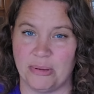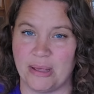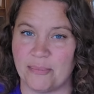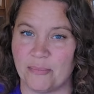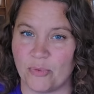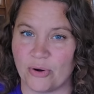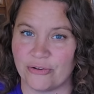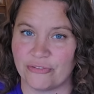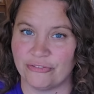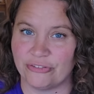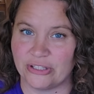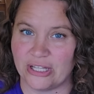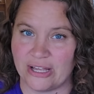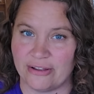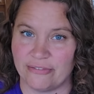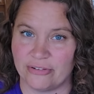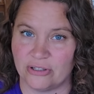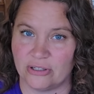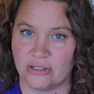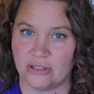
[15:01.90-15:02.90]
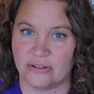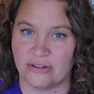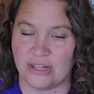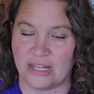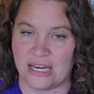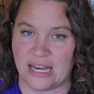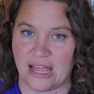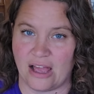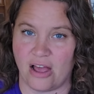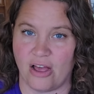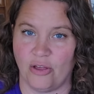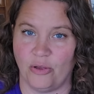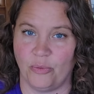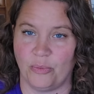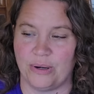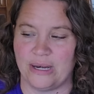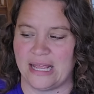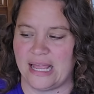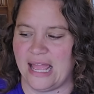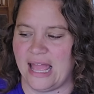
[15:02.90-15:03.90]
bit more flavor than it
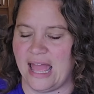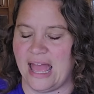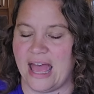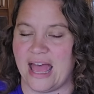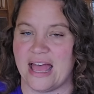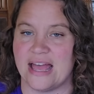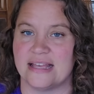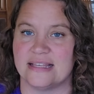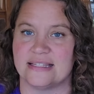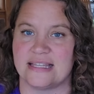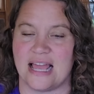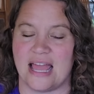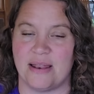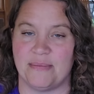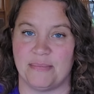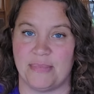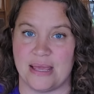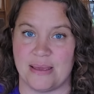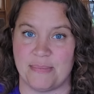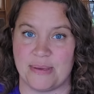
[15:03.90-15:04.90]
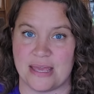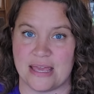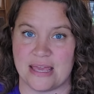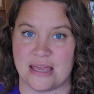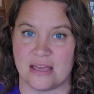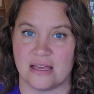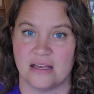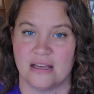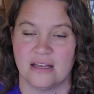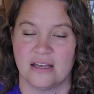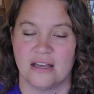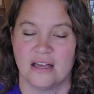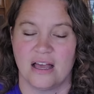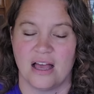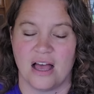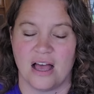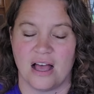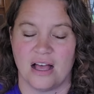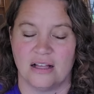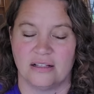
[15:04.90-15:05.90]
already has and maybe
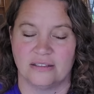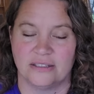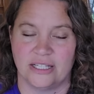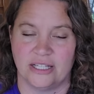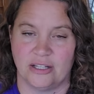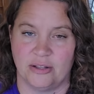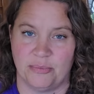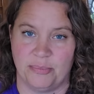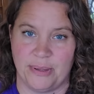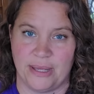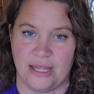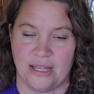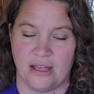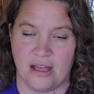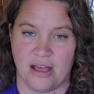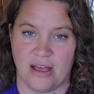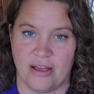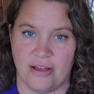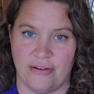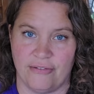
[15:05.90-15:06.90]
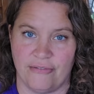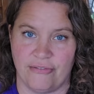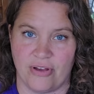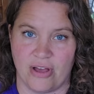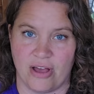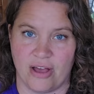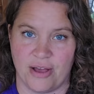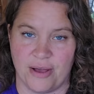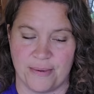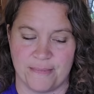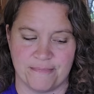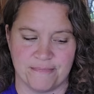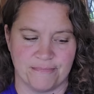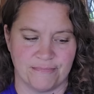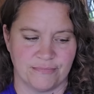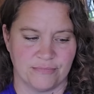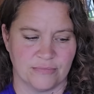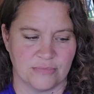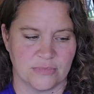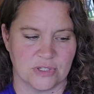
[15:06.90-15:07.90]
a little bit of um,
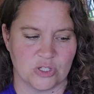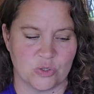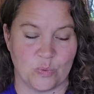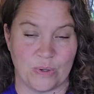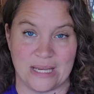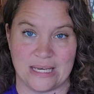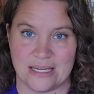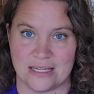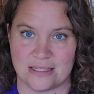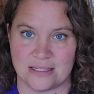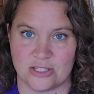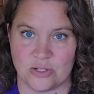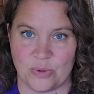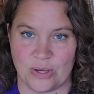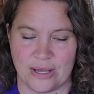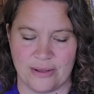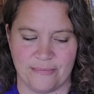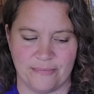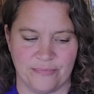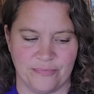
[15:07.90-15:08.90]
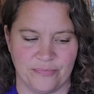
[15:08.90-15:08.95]
sweetness to it.